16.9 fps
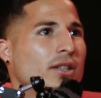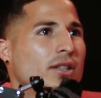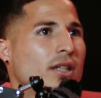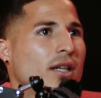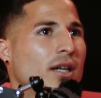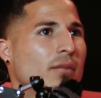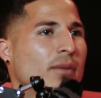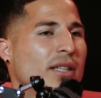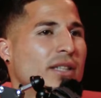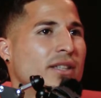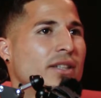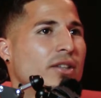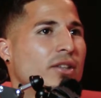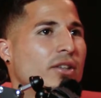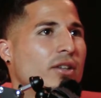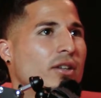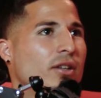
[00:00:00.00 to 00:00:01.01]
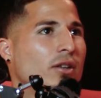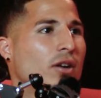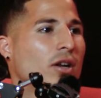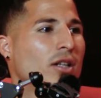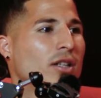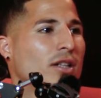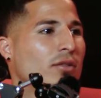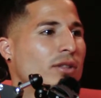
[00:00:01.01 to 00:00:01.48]
my senior year in
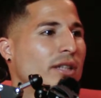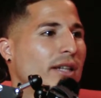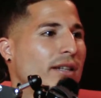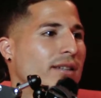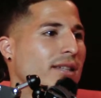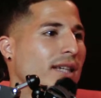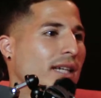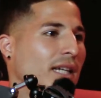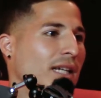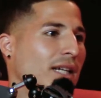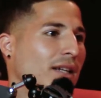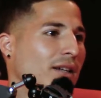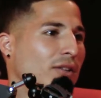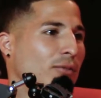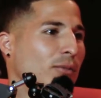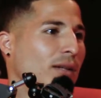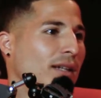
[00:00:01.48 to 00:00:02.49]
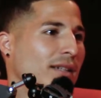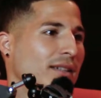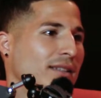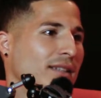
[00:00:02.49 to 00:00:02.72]
college, I was like a 10. I was playing like a 10.